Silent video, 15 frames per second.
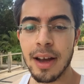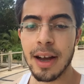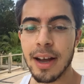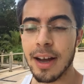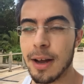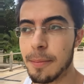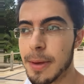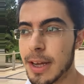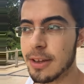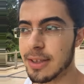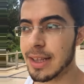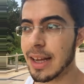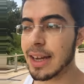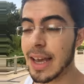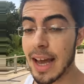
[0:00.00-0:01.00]
uh,
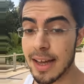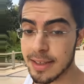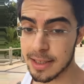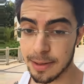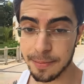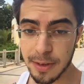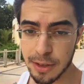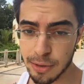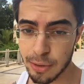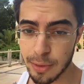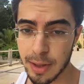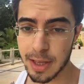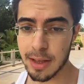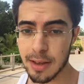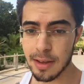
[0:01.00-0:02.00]
because luck has something to do
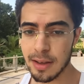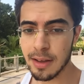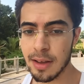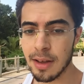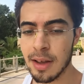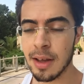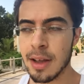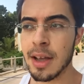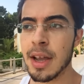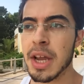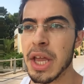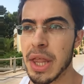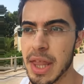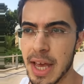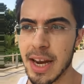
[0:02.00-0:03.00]
with it,
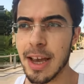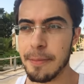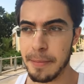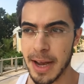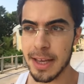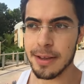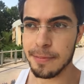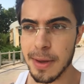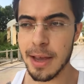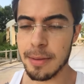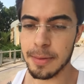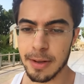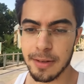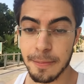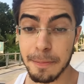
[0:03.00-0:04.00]
then I might be
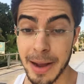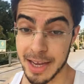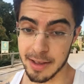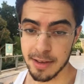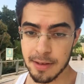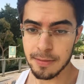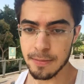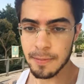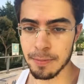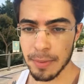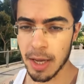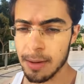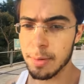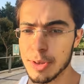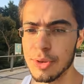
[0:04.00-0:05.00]
able, might
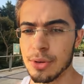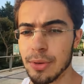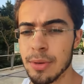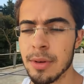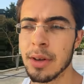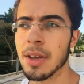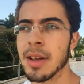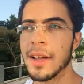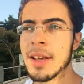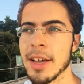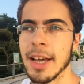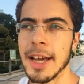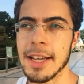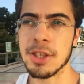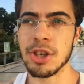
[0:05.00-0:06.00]
be able to
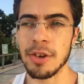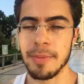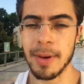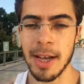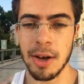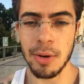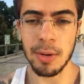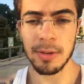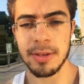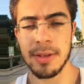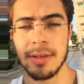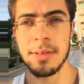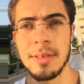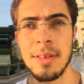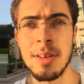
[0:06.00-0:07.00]
achieve my
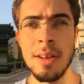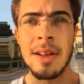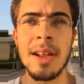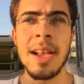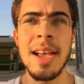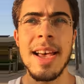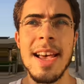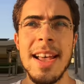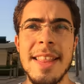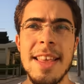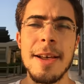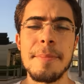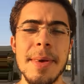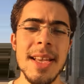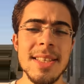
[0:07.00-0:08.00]
goals. And
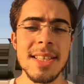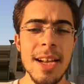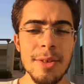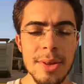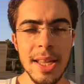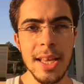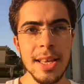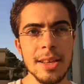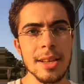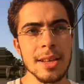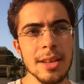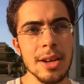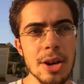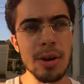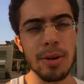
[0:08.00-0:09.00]
that may sound like,
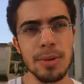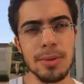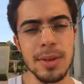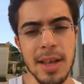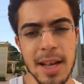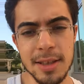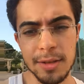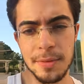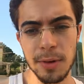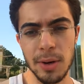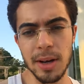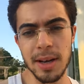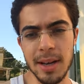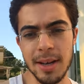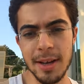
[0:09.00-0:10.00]
oh, that's
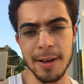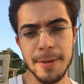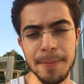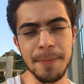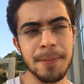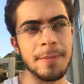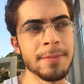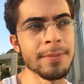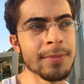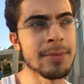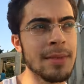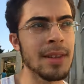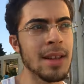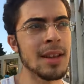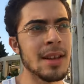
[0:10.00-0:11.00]
very um,
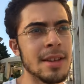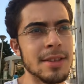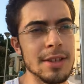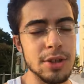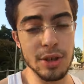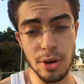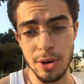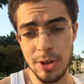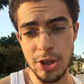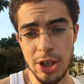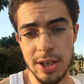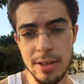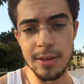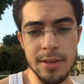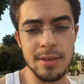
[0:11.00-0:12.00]

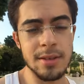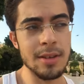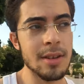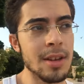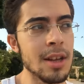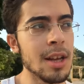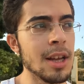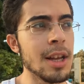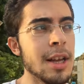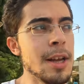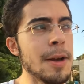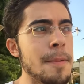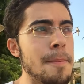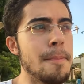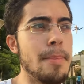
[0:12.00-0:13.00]
discouraging.
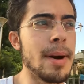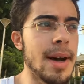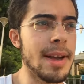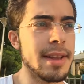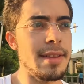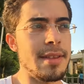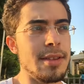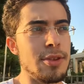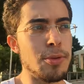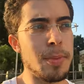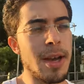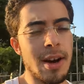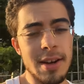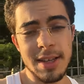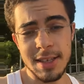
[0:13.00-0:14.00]
But to
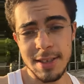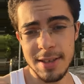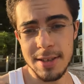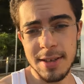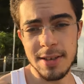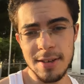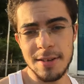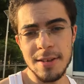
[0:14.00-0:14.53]
be honest,